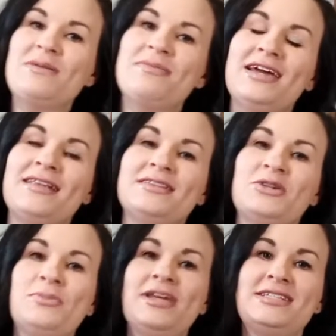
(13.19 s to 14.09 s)
a little
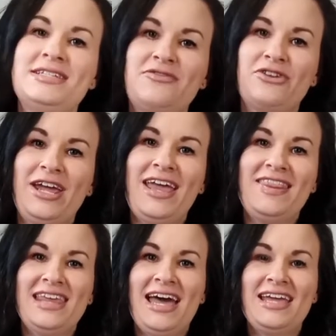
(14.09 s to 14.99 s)
bit different, and
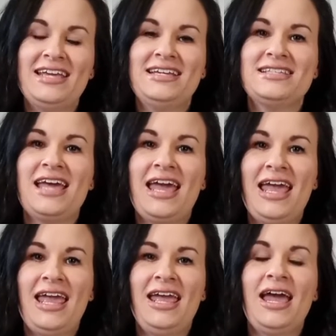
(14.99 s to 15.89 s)
that is
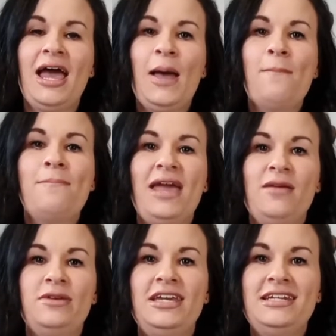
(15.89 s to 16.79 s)
a
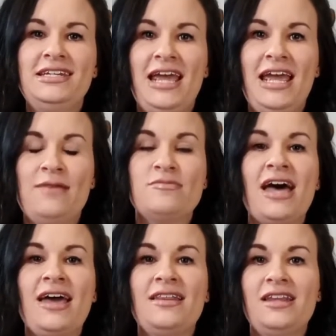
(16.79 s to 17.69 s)
baby names
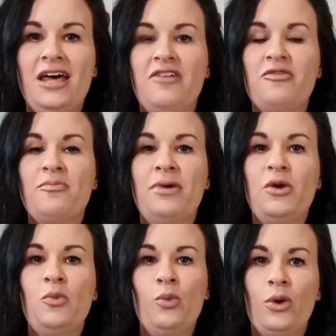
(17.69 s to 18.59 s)
I love but
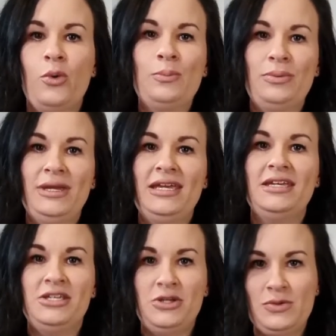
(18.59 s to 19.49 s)
won't be
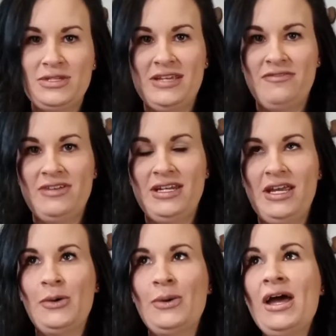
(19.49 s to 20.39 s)
using
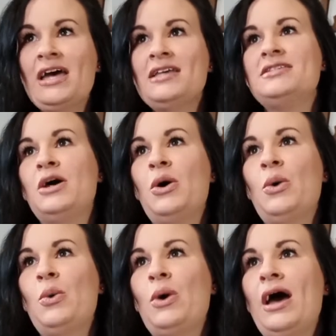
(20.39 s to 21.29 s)
video.
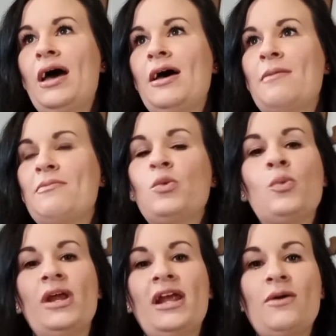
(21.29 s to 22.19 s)
So
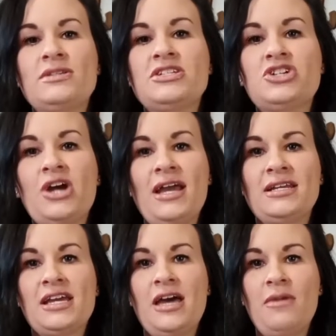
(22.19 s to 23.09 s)
when
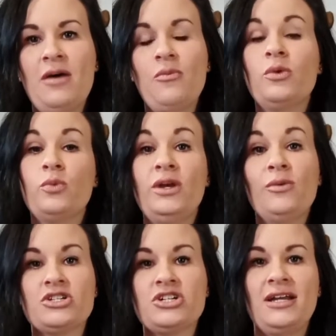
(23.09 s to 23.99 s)
we were
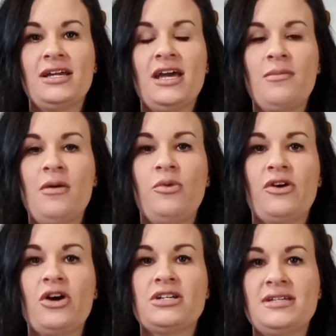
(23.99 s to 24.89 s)
trying to come up with
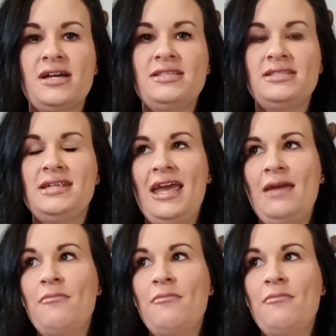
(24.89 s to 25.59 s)
our son's name,